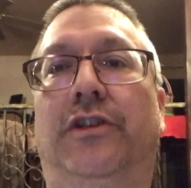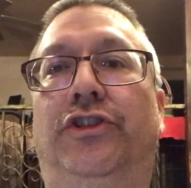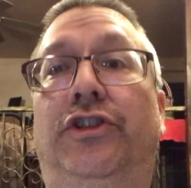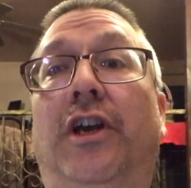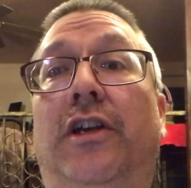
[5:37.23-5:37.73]

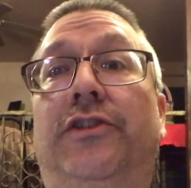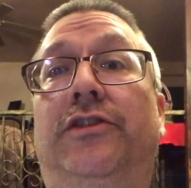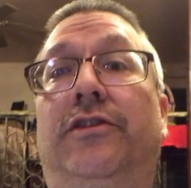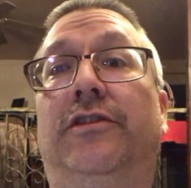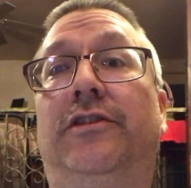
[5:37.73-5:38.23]

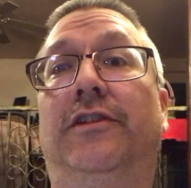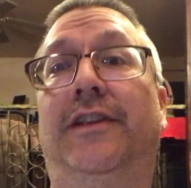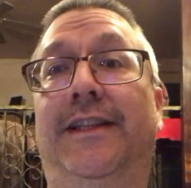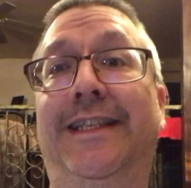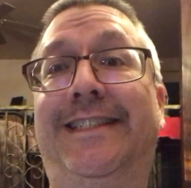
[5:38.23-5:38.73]
just
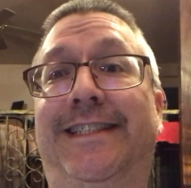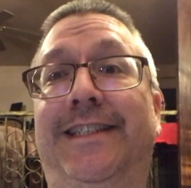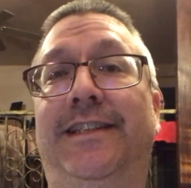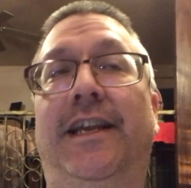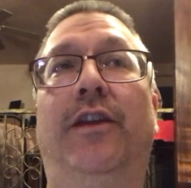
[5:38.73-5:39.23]
listen
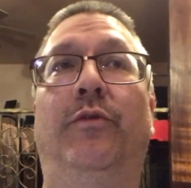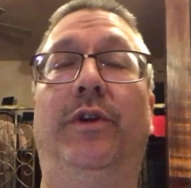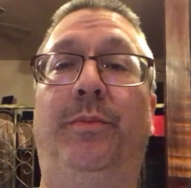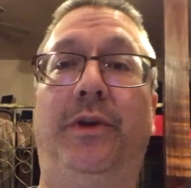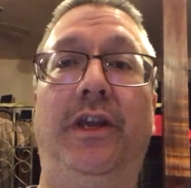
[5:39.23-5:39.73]
and
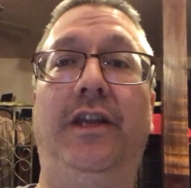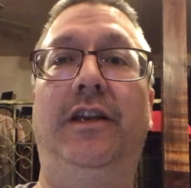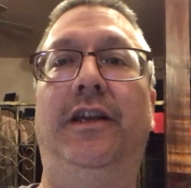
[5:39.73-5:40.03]
repeat